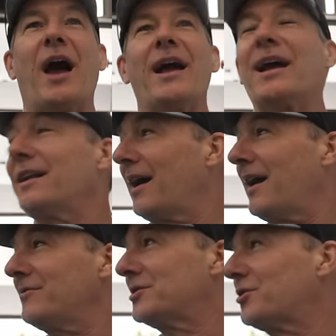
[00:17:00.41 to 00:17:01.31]
I
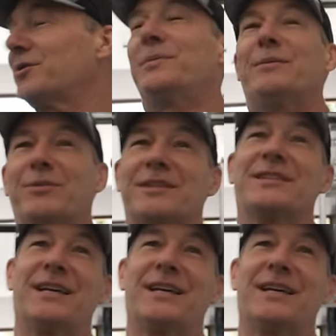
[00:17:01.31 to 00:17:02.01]
have to show the people the